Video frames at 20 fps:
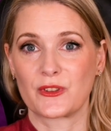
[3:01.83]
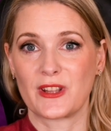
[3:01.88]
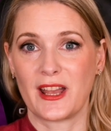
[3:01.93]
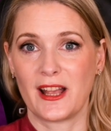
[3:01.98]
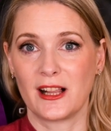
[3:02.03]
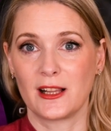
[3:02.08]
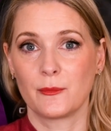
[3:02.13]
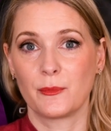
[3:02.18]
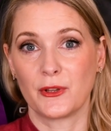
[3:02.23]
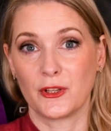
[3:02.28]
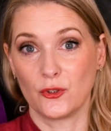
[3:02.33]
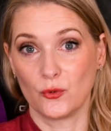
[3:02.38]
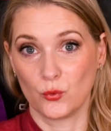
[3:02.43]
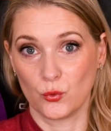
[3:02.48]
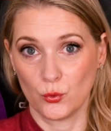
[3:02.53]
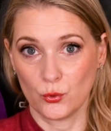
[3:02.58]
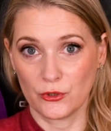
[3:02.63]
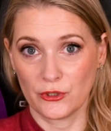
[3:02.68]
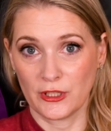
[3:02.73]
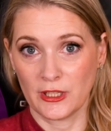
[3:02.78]
help in
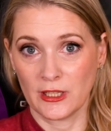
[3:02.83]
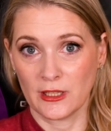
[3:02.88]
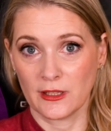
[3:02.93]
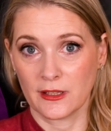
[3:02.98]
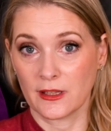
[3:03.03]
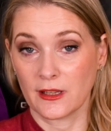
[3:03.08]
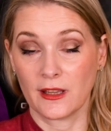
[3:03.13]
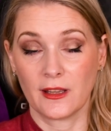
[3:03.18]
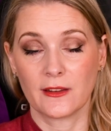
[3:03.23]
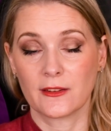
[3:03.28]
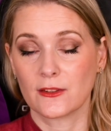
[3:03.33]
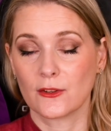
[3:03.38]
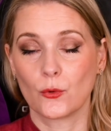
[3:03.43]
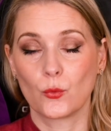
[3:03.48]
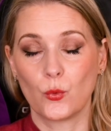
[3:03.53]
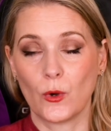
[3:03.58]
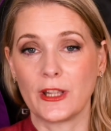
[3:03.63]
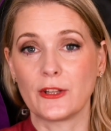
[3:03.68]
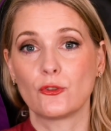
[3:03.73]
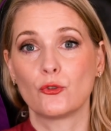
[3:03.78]
wound healing is
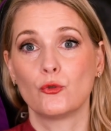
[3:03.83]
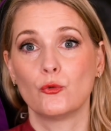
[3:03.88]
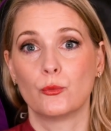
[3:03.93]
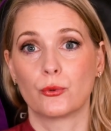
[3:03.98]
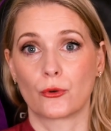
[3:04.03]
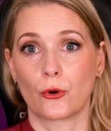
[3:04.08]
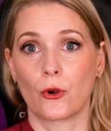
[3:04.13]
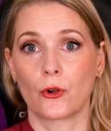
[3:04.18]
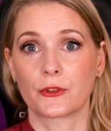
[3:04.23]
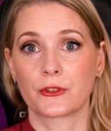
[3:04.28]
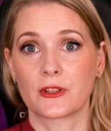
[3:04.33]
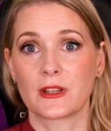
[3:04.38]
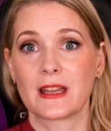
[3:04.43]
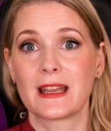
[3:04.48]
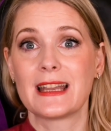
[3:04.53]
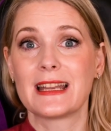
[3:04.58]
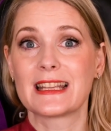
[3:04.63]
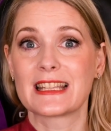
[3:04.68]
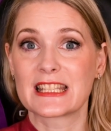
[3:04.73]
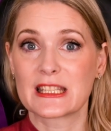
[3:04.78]
way too broad.
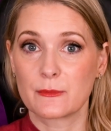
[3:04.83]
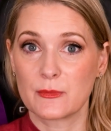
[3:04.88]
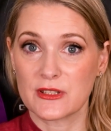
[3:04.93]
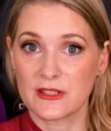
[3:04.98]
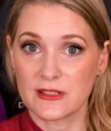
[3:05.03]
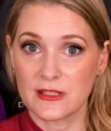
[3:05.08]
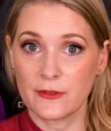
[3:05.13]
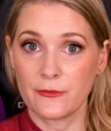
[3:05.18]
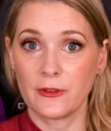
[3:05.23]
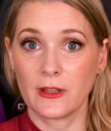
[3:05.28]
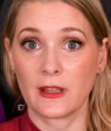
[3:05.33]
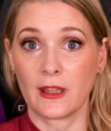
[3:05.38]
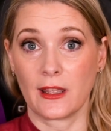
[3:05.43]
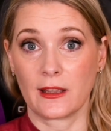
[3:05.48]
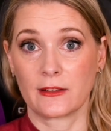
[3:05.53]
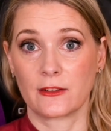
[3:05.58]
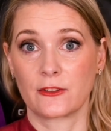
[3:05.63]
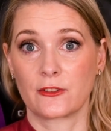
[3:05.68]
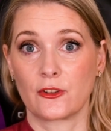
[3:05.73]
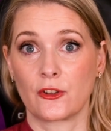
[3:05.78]
Specific
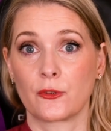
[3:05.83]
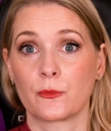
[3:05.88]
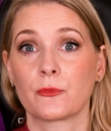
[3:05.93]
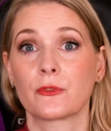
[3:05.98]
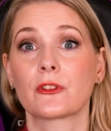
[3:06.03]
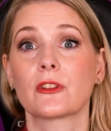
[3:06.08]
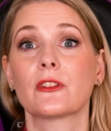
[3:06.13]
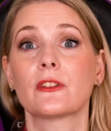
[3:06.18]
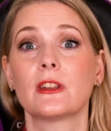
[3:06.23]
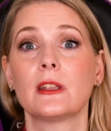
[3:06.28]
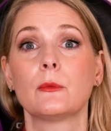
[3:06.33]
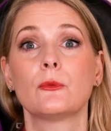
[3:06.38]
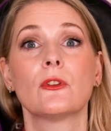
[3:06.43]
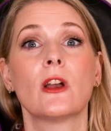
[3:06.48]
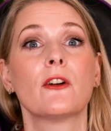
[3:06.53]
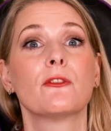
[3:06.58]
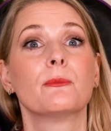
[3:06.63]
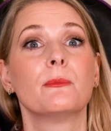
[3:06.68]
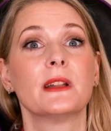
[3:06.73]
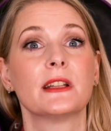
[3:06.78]
exosomes seem to
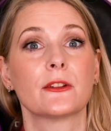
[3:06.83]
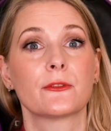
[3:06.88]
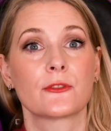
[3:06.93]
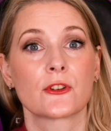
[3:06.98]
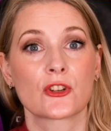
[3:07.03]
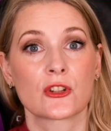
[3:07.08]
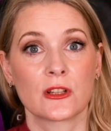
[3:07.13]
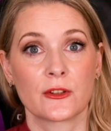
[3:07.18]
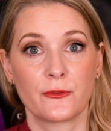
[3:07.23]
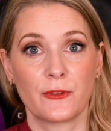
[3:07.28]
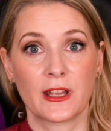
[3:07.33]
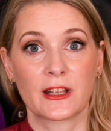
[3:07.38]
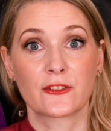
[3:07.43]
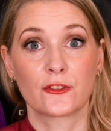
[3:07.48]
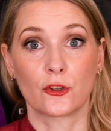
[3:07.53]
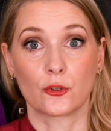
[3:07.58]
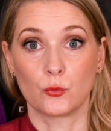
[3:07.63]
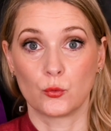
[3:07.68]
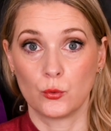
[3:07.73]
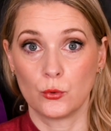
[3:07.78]
have beneficial effects
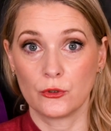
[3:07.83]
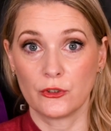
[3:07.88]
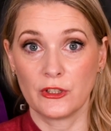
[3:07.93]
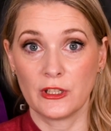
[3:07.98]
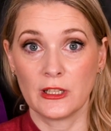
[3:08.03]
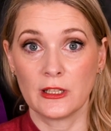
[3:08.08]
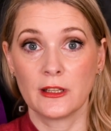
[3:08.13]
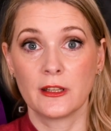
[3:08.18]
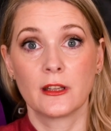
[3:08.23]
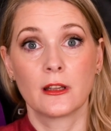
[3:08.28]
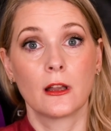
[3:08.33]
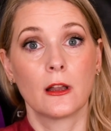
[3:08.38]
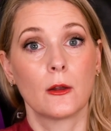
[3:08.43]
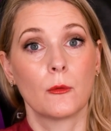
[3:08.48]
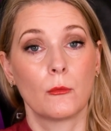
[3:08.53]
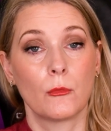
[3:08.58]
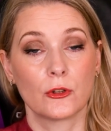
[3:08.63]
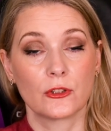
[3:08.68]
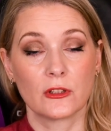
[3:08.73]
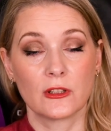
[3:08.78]
on wound healing,
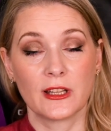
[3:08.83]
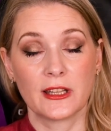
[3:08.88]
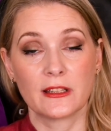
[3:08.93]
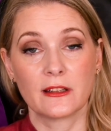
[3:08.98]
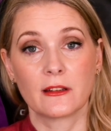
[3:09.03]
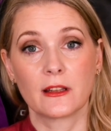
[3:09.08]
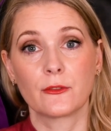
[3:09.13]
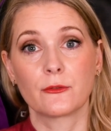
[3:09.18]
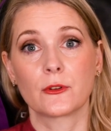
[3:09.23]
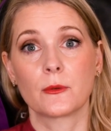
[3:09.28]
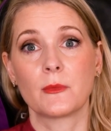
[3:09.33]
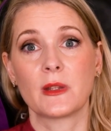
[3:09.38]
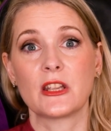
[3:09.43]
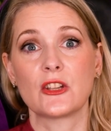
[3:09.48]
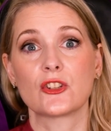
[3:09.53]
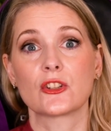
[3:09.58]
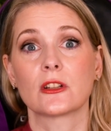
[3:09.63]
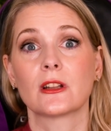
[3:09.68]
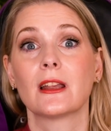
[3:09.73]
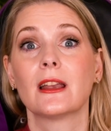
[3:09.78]
modulating
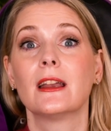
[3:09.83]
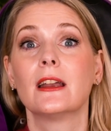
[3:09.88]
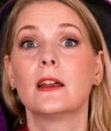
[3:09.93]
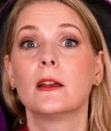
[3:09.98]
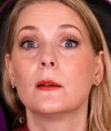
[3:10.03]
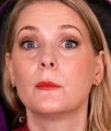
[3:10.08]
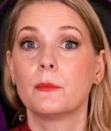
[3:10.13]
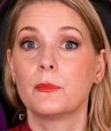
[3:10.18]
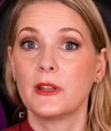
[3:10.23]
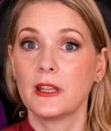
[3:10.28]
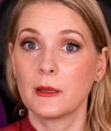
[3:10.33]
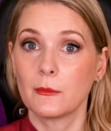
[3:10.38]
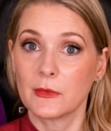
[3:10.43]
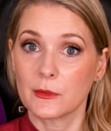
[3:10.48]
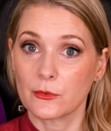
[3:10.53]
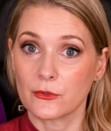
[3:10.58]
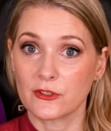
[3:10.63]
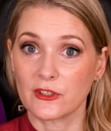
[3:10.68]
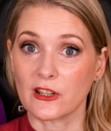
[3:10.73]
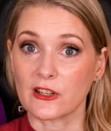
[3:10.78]
inflammation,
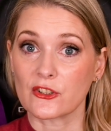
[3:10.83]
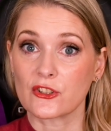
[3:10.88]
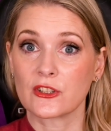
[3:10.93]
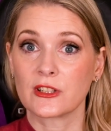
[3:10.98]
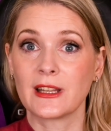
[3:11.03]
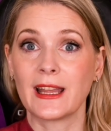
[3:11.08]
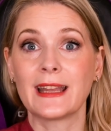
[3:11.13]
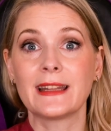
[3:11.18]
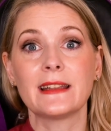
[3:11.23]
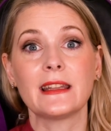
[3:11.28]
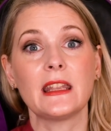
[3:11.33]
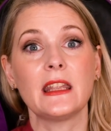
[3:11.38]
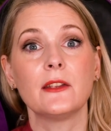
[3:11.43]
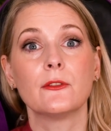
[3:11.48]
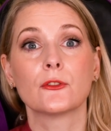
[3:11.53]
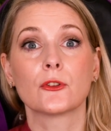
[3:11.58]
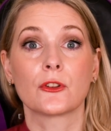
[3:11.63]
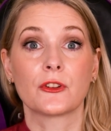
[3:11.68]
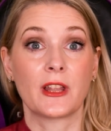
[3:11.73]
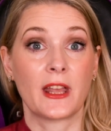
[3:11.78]
pigment production, and
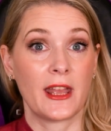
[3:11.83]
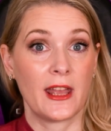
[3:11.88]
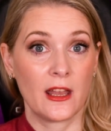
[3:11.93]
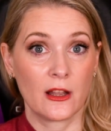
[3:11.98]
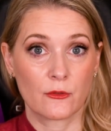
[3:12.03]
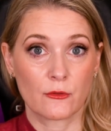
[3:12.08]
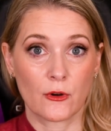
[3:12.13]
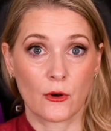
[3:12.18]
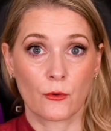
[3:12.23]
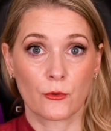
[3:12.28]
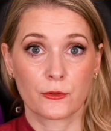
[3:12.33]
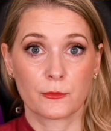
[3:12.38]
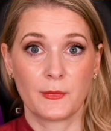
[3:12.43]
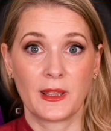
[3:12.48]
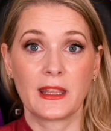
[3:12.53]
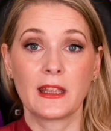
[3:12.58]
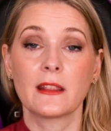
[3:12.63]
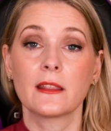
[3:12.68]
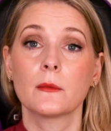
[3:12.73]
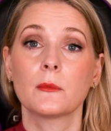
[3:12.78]
even on hair growth,
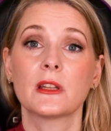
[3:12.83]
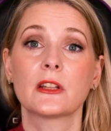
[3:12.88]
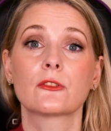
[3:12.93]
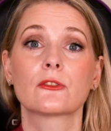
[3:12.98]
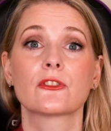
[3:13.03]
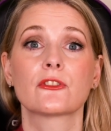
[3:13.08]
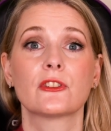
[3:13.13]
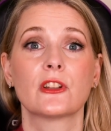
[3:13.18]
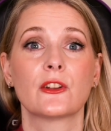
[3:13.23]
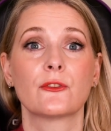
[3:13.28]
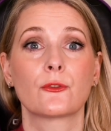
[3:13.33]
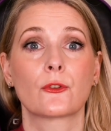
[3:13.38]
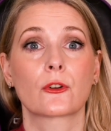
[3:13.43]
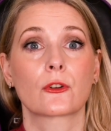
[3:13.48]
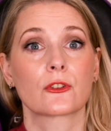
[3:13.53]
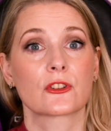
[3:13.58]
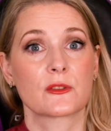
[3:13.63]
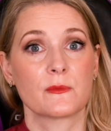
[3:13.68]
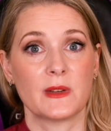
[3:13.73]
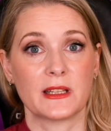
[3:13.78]
making them interesting for
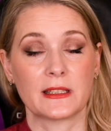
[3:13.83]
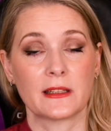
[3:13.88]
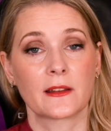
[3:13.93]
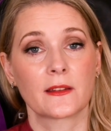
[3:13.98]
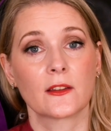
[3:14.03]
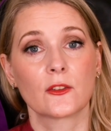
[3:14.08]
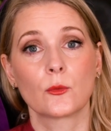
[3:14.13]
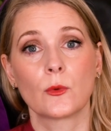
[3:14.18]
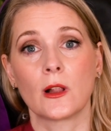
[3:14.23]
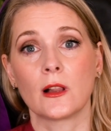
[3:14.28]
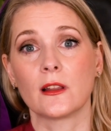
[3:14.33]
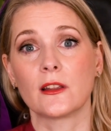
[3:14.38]
cosmetics as well